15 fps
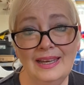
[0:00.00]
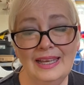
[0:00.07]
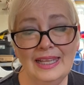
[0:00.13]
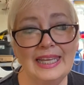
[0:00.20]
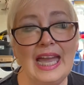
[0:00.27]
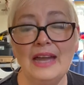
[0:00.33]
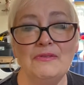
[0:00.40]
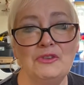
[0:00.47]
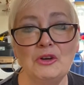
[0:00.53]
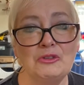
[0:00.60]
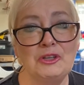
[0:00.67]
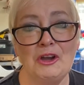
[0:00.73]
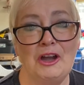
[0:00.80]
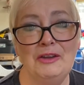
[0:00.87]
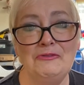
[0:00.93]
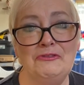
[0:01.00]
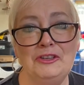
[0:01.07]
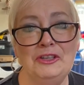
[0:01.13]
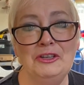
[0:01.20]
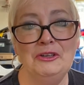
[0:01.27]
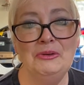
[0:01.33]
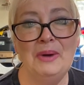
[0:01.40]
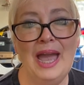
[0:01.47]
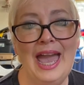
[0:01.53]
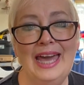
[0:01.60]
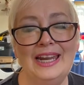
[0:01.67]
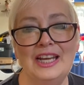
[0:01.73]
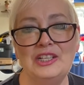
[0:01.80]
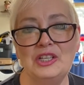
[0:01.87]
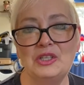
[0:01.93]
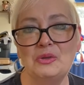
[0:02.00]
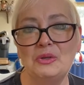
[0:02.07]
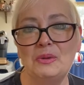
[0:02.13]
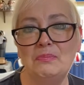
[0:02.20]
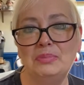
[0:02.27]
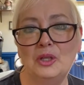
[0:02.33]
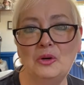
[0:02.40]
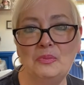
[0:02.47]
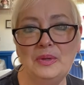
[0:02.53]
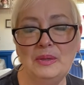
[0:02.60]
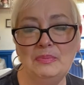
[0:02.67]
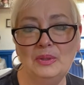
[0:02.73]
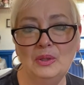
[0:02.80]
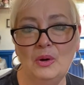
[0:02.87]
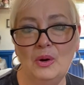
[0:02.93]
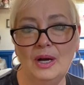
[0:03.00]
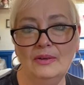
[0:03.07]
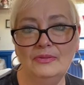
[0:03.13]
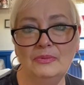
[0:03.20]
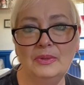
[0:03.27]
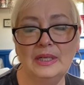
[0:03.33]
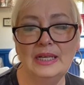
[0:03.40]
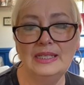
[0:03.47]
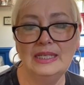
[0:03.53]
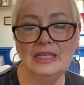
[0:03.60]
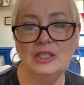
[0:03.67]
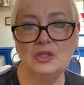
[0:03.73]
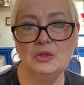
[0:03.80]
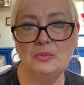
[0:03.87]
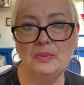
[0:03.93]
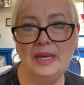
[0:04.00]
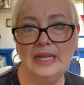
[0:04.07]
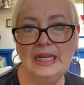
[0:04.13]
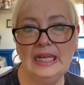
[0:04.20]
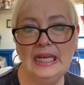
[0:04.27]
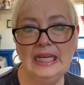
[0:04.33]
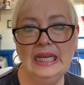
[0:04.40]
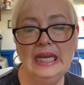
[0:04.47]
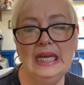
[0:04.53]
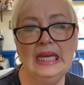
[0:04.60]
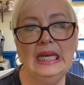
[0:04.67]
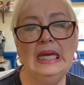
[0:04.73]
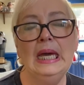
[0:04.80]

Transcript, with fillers: like I have no time for you and I just sort of blow people off when I see stupidity.